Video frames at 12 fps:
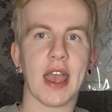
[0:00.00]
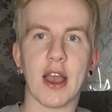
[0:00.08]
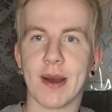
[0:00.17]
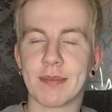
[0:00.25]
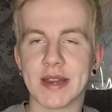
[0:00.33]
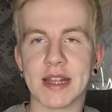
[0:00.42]

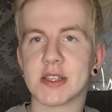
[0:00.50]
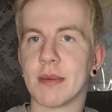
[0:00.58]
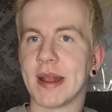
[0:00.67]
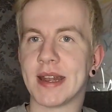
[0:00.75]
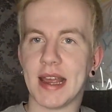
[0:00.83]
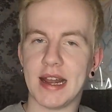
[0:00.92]
Get updates on
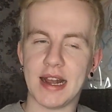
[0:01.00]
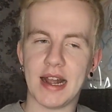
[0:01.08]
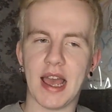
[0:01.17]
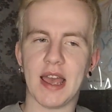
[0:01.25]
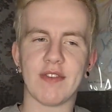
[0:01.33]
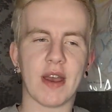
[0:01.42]
my daily
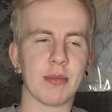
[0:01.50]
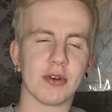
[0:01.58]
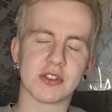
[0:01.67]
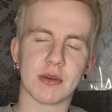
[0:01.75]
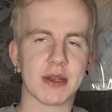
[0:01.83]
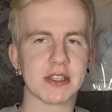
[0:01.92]
life. I
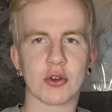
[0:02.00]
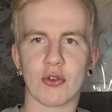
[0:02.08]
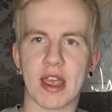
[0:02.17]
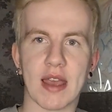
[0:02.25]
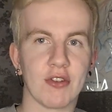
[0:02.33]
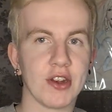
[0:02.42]
post on my
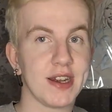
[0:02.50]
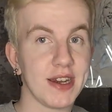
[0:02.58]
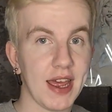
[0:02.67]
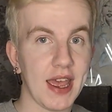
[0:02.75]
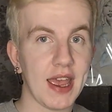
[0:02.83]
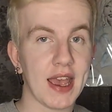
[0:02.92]
story every
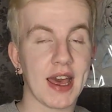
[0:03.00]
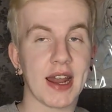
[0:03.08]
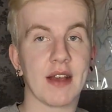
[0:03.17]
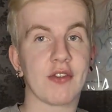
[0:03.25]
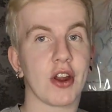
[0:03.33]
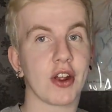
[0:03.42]
day
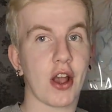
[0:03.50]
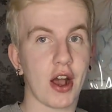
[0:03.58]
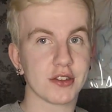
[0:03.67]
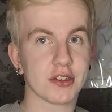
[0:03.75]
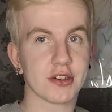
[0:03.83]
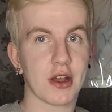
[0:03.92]
and I've got a
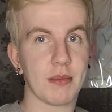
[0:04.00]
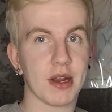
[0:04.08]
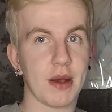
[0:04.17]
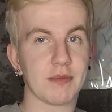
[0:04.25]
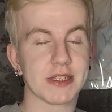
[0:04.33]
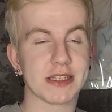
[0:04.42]
concert
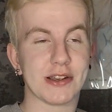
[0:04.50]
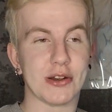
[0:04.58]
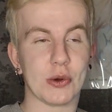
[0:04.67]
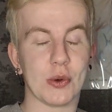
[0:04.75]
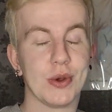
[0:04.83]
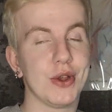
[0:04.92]
coming up,
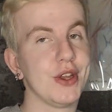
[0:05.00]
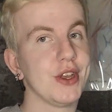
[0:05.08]
so